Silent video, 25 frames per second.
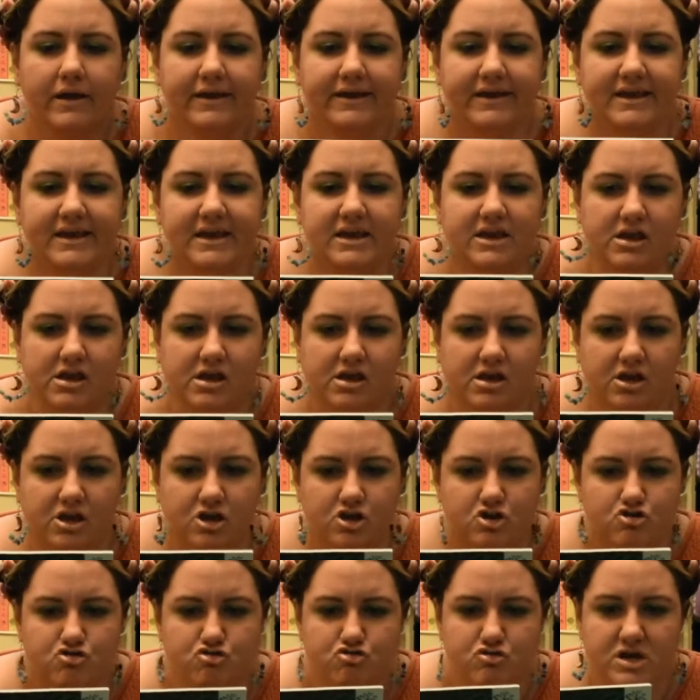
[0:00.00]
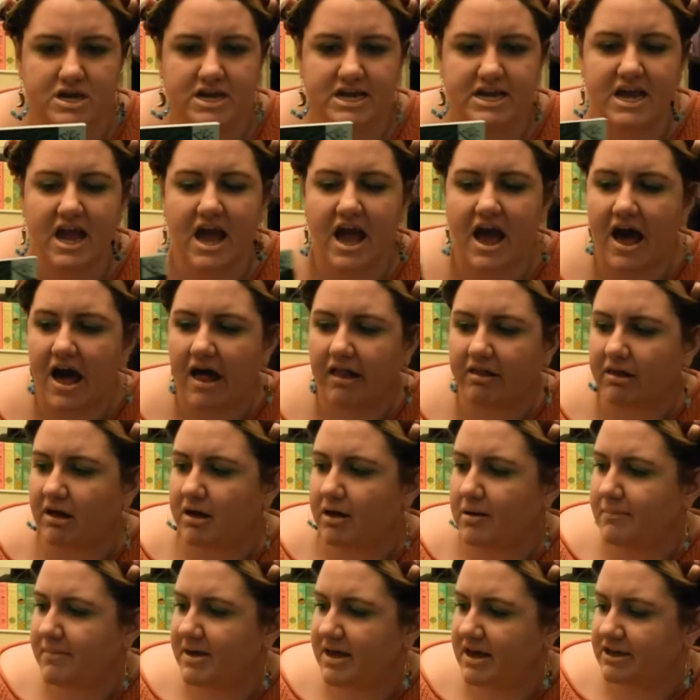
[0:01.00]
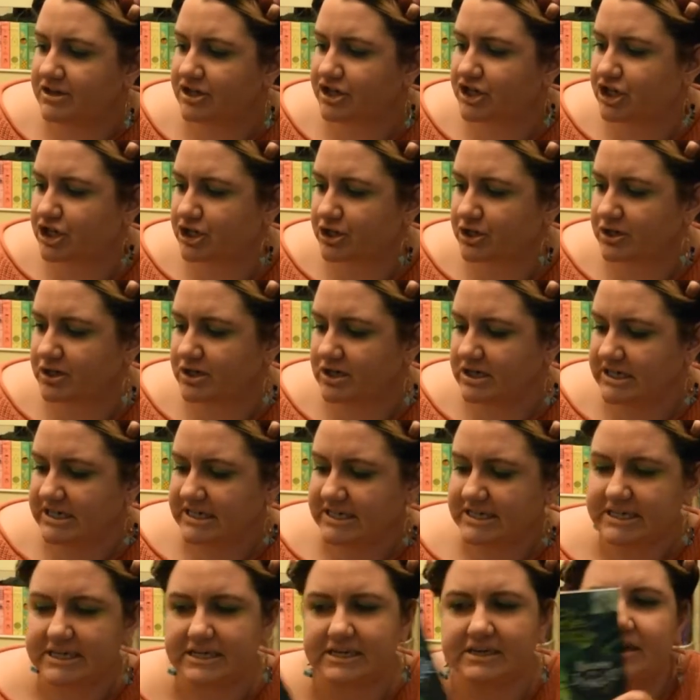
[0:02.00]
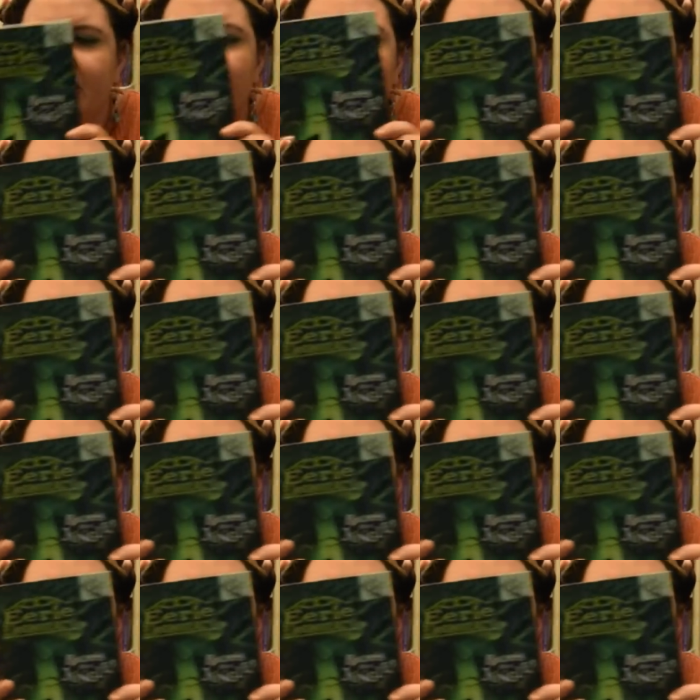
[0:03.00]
Eerie Elementary.